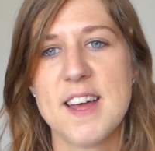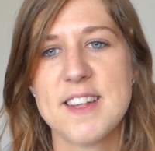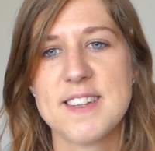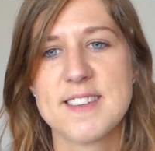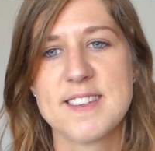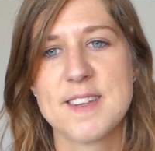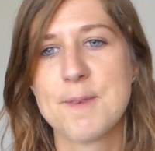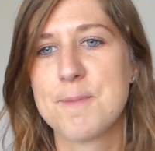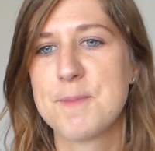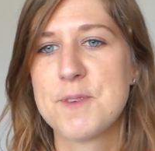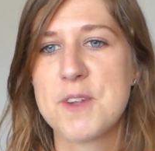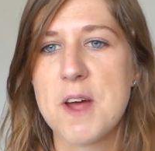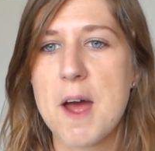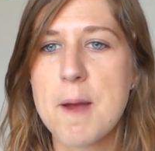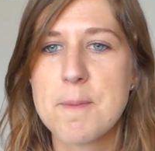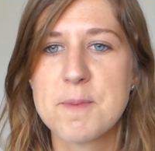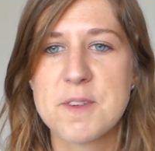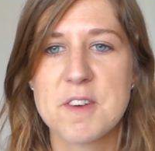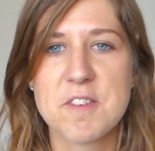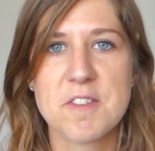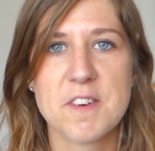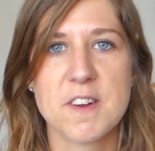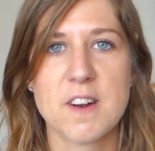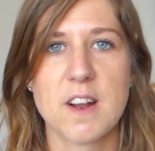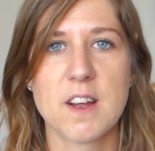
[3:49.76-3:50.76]
Sometimes
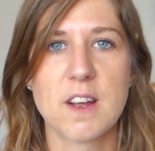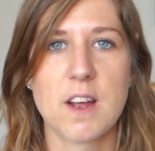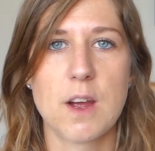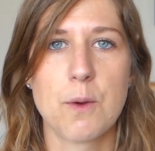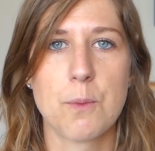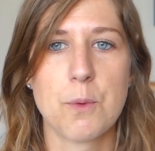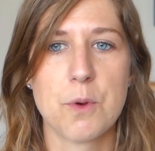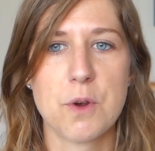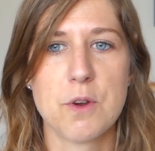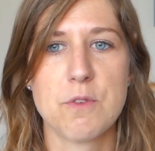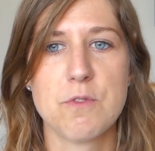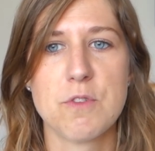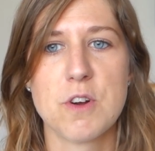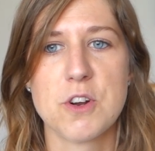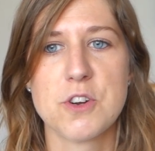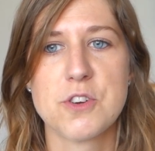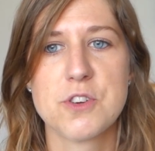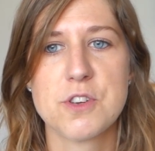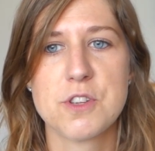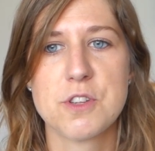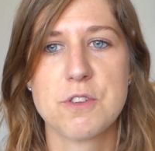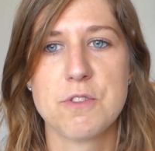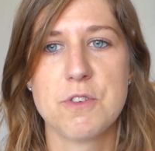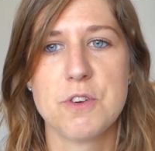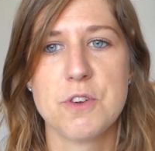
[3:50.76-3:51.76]
I feel like I want to
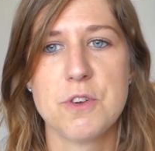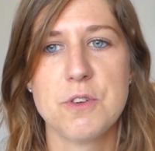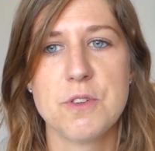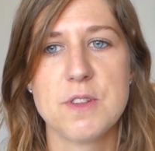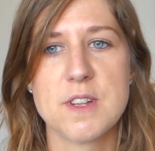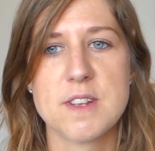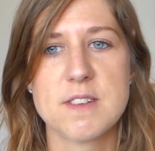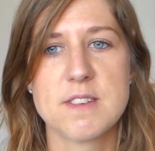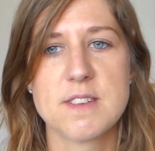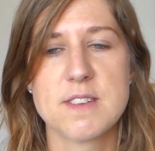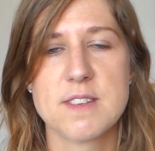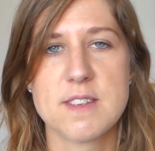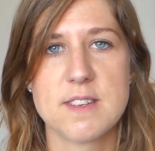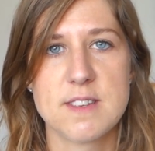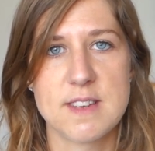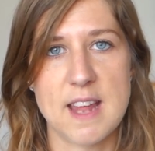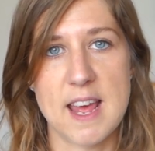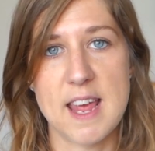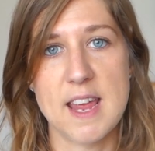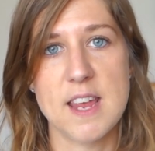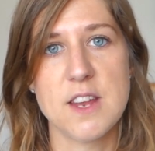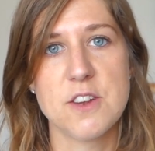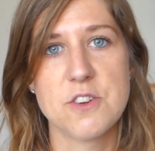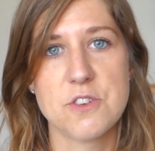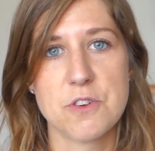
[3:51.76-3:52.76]
rush through this
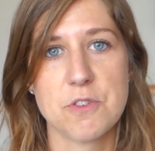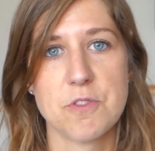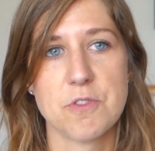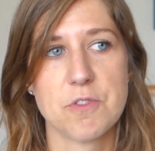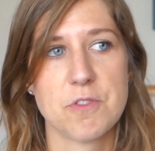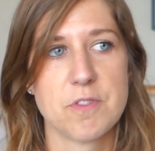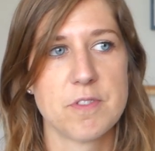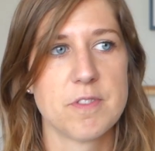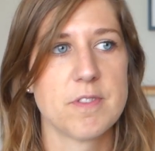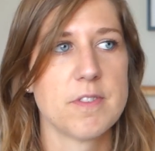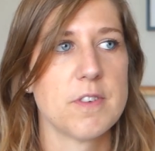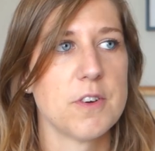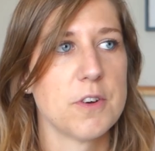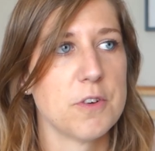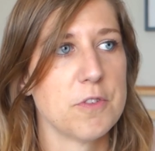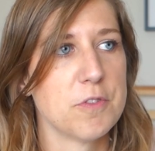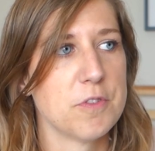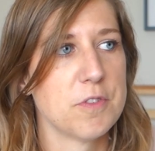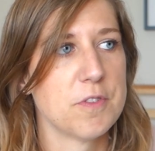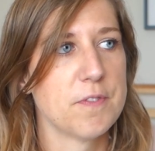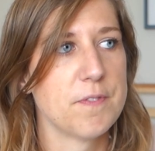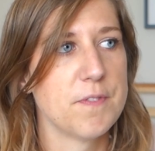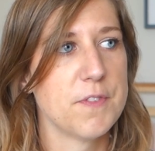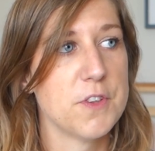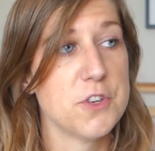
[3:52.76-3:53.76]
stage of
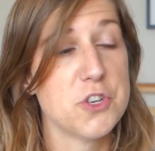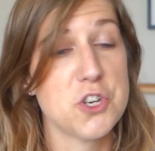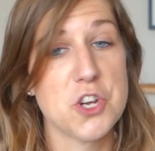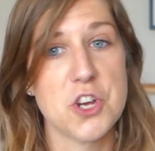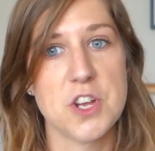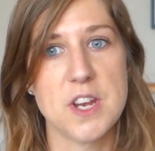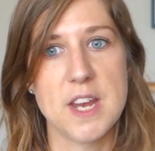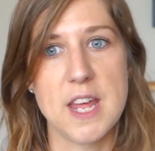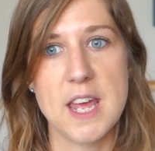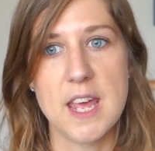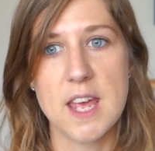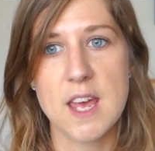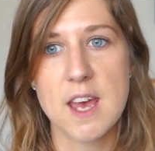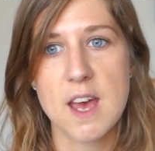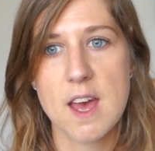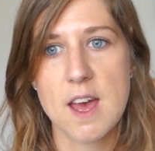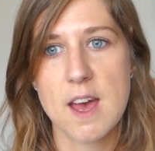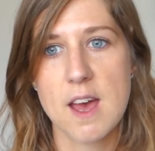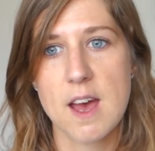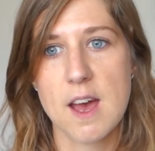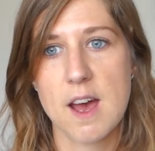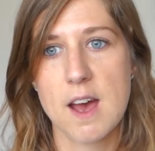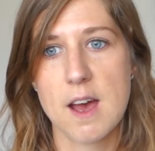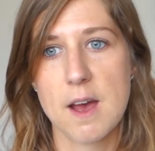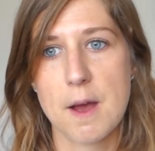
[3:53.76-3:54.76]
the journey,
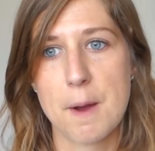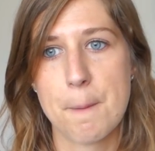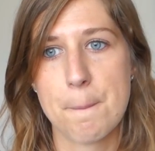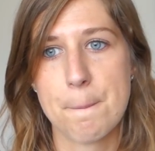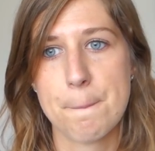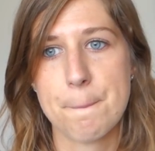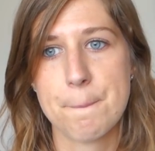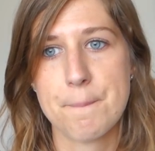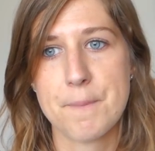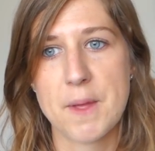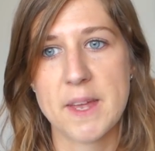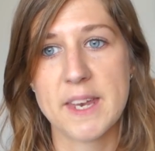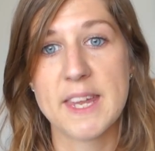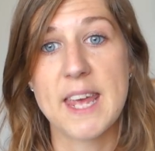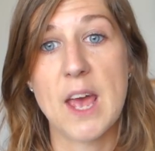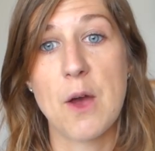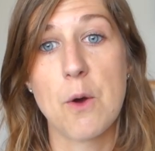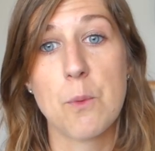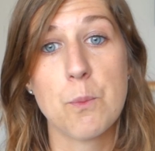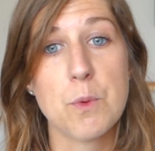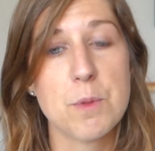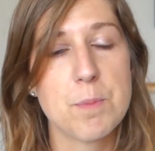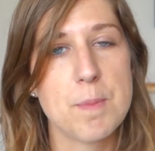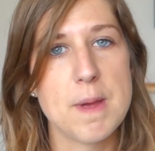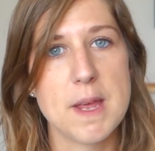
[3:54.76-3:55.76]
and get
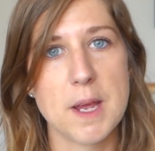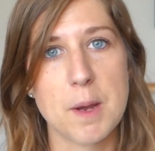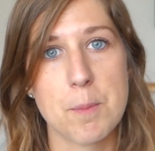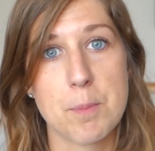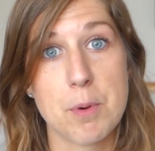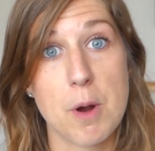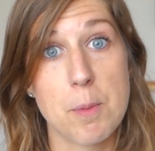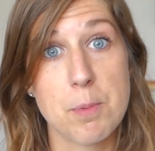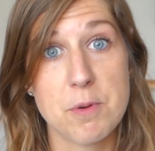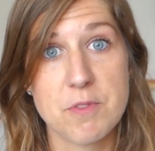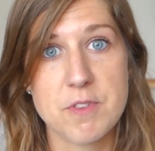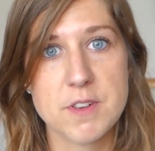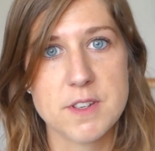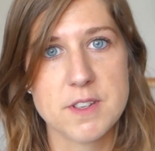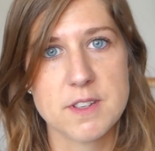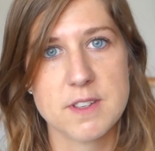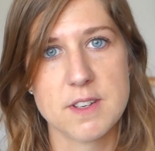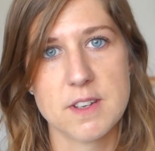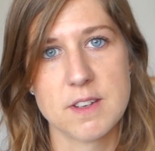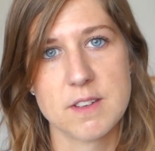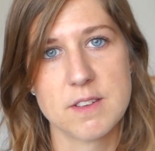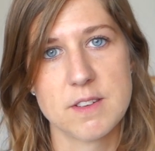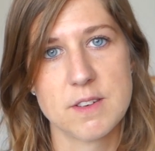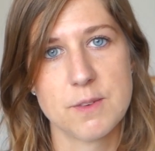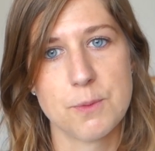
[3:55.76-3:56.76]
on with being a proper
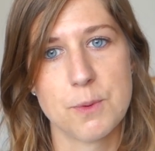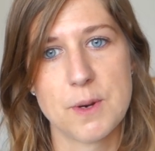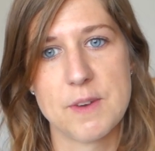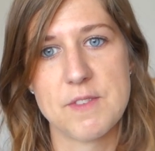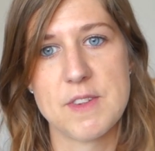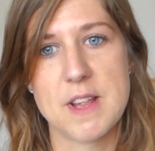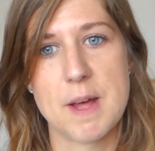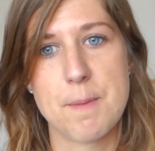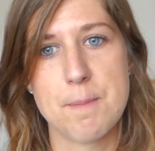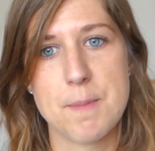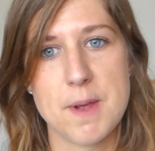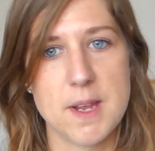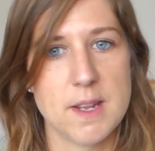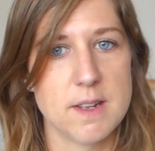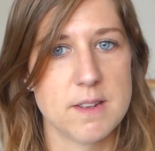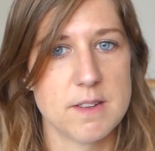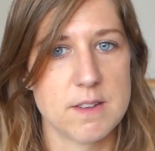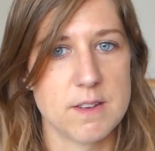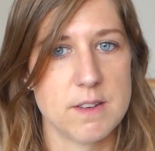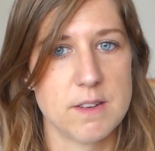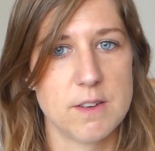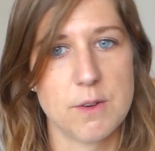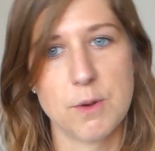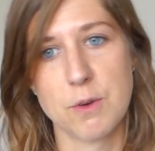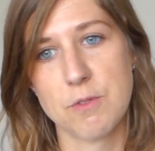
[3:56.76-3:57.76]
physicist, whatever that means,
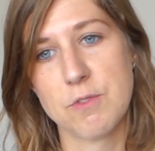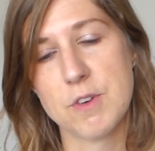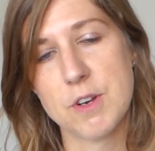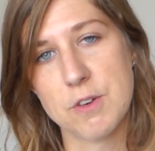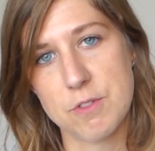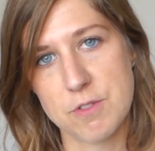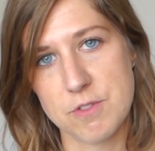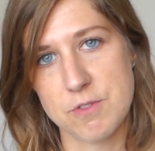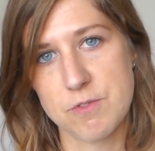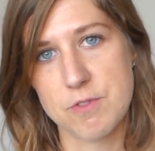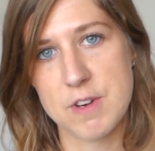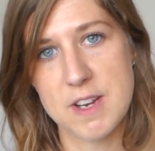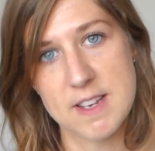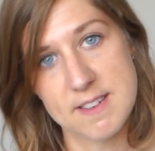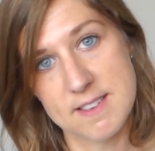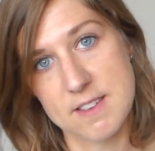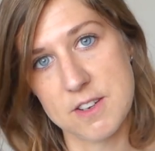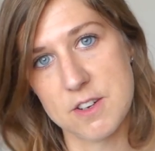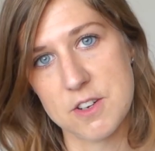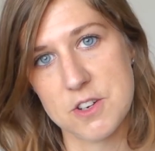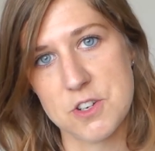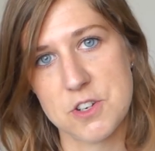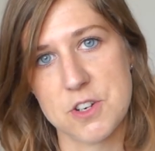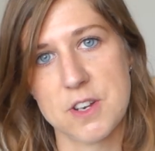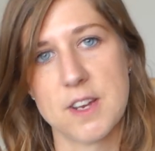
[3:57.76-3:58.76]
and doing real
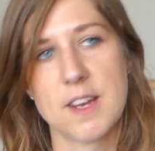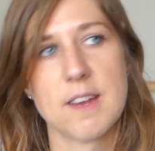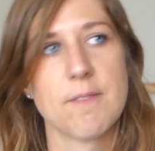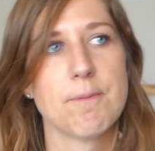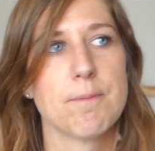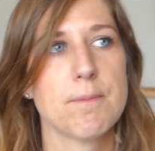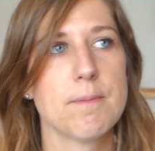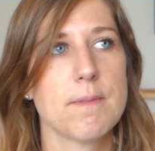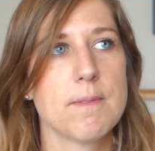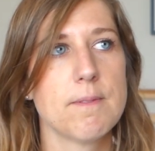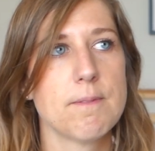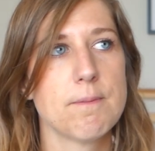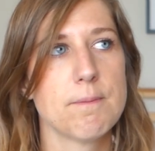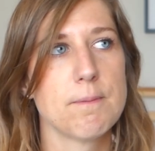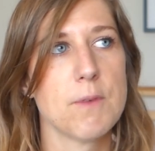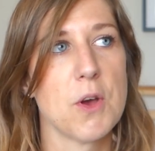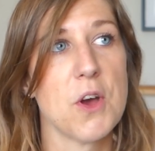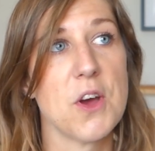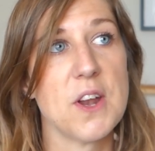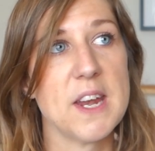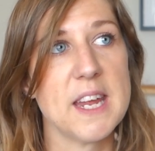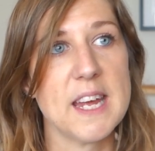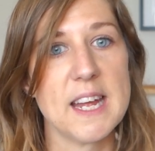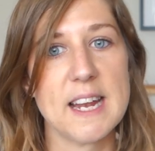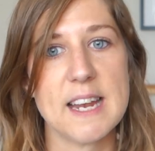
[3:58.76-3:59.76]
research and
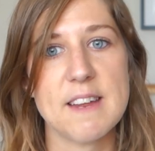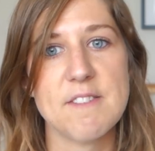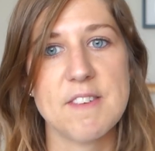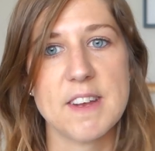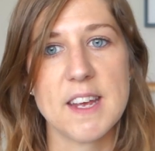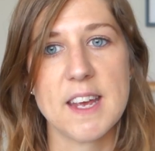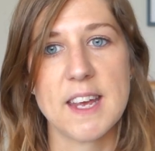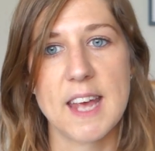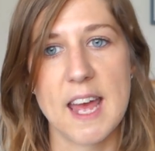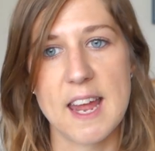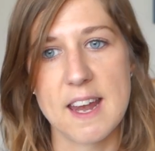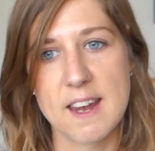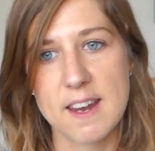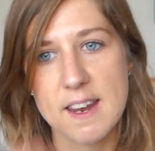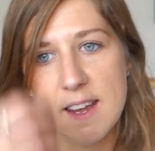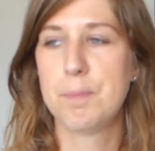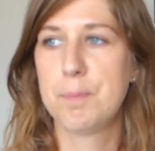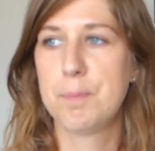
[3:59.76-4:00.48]
earning a living again.